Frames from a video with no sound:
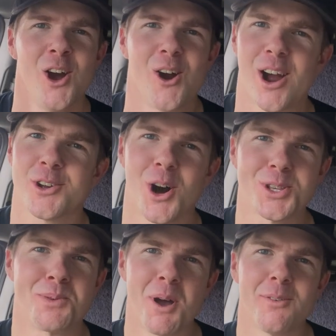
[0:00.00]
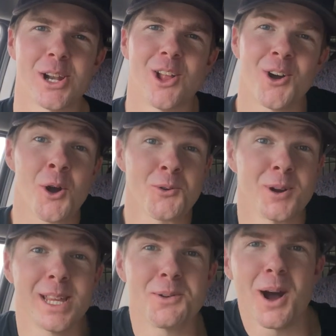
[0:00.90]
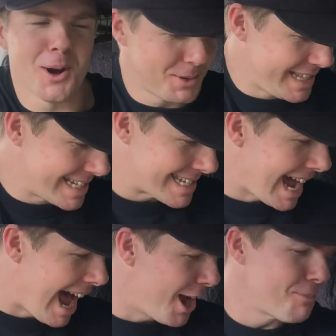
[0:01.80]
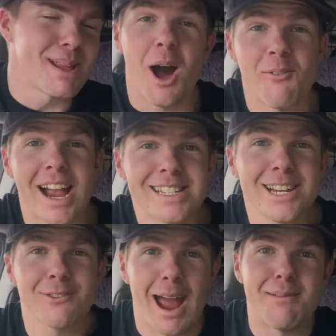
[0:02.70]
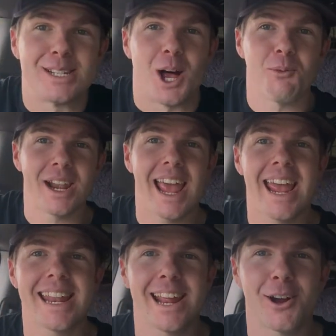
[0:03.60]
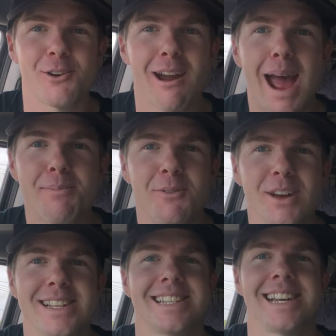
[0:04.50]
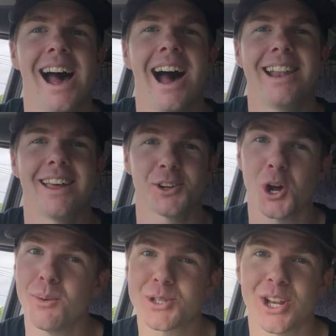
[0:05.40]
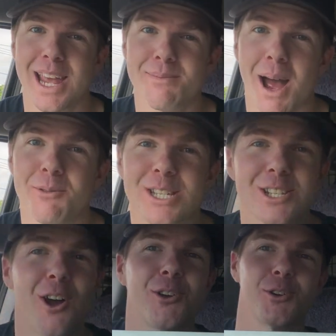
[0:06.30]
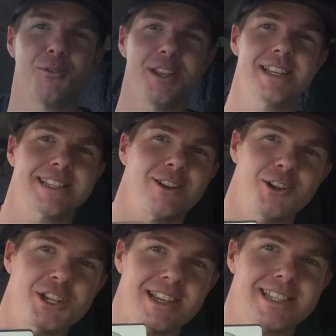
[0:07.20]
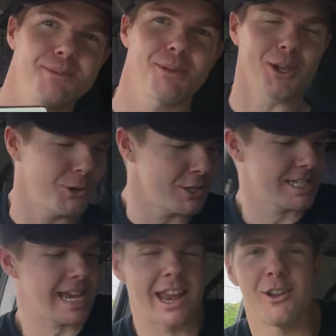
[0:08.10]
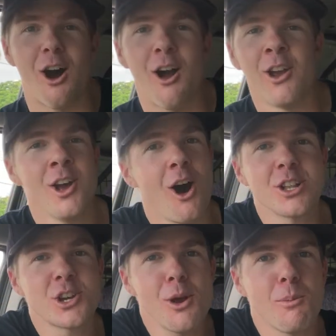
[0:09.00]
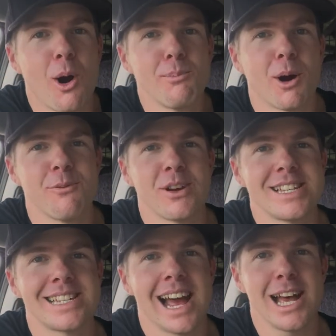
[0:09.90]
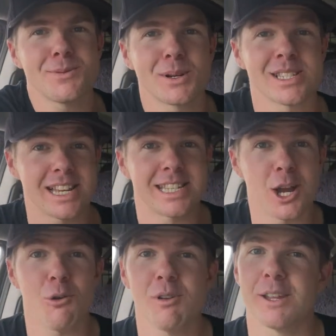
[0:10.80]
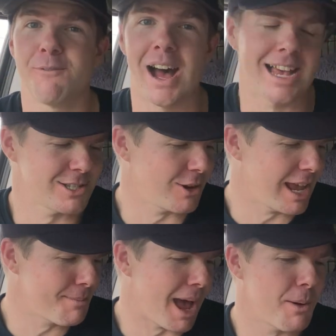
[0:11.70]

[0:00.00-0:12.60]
All right, guys, we're moving along really well with this day. I've been, I've actually grabbed it. I went ahead and I grabbed the VCR. Now, the comps on eBay were so good for this that I just simply couldn't say no. I don't mind buying VCRs because they sell really fast on eBay.